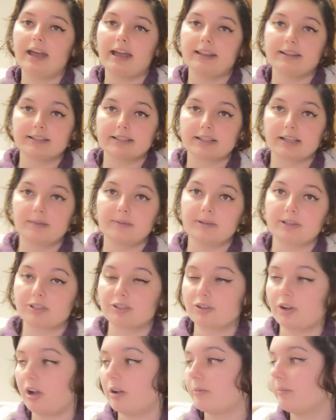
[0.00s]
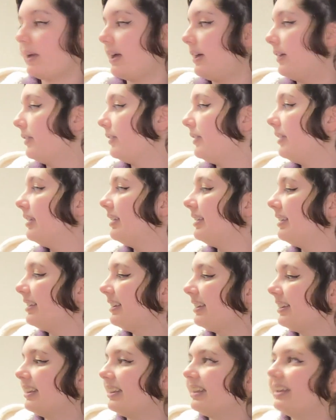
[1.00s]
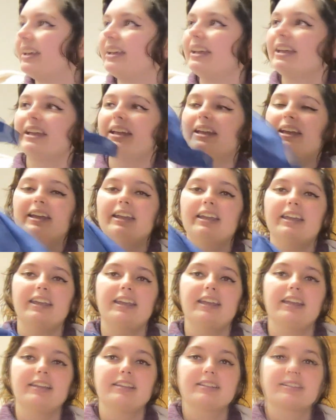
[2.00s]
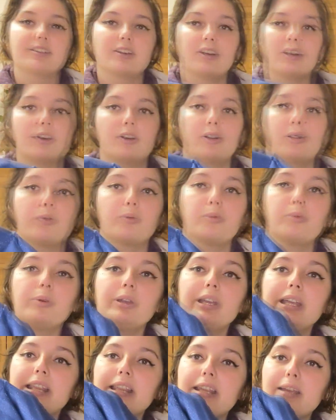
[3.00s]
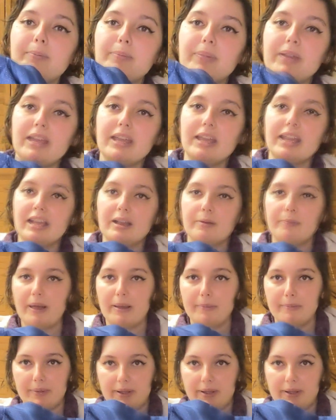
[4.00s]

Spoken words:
that, this has got to be a strong belt, is her really big butt